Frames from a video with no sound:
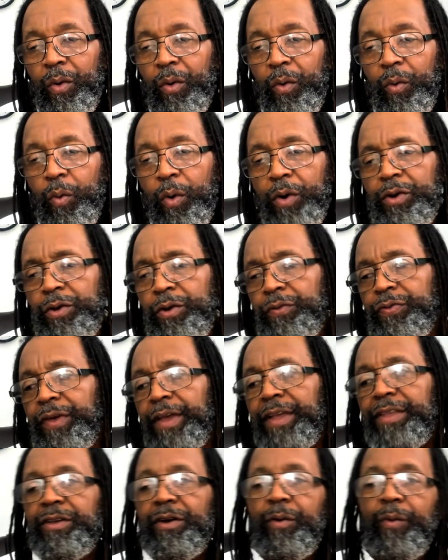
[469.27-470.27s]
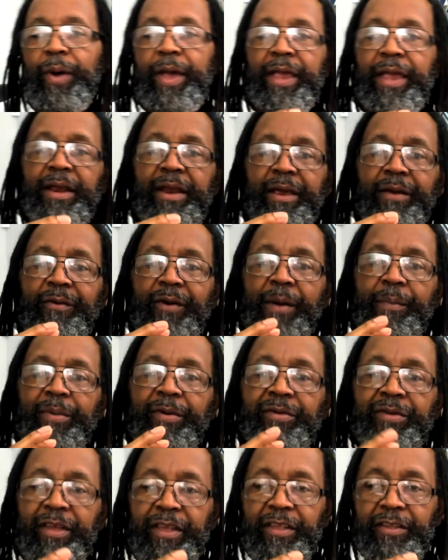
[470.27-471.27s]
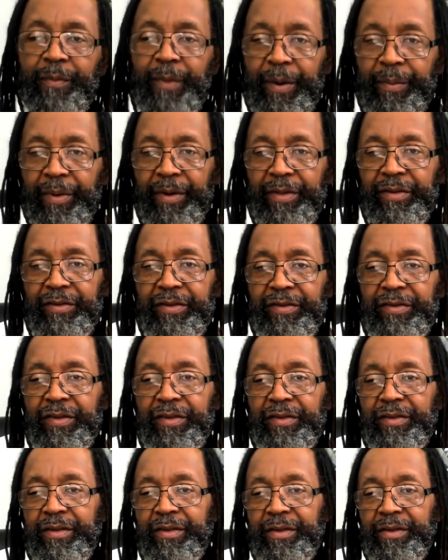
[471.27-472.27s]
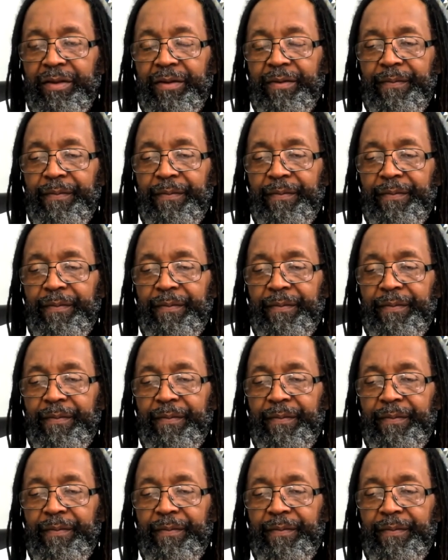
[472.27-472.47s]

What do you think the awakening represents, my brothers and sisters?